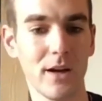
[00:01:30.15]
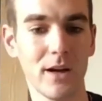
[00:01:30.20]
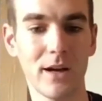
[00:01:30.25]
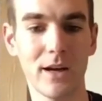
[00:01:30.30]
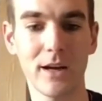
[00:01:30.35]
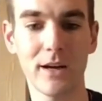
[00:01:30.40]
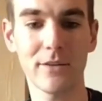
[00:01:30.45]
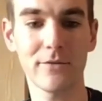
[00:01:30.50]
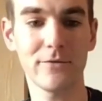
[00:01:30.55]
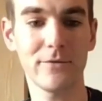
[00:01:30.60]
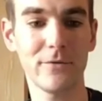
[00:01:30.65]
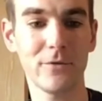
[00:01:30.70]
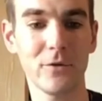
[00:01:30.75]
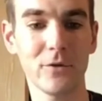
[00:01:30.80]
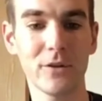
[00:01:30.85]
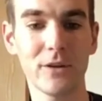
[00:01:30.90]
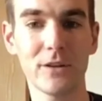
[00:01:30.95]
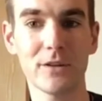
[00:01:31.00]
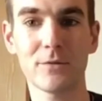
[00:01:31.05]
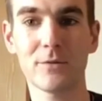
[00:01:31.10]
And for
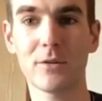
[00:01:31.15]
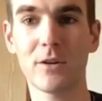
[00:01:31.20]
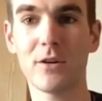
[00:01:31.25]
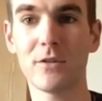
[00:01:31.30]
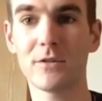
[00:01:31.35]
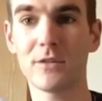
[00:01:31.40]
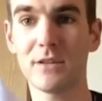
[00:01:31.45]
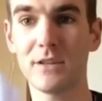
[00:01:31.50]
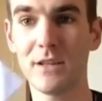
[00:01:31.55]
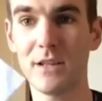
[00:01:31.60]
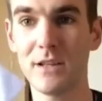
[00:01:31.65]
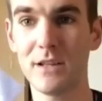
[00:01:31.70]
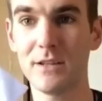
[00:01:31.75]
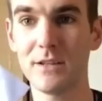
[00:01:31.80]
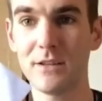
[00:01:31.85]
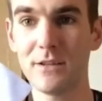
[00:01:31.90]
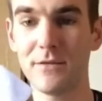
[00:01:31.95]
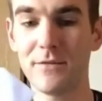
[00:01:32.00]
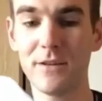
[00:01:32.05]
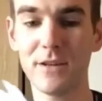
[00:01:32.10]
this we're going to need
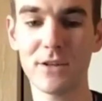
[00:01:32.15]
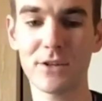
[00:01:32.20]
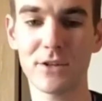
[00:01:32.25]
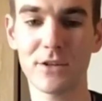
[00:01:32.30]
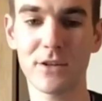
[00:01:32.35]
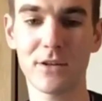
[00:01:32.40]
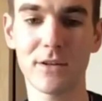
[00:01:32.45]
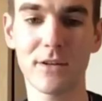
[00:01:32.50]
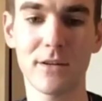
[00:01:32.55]
your fish,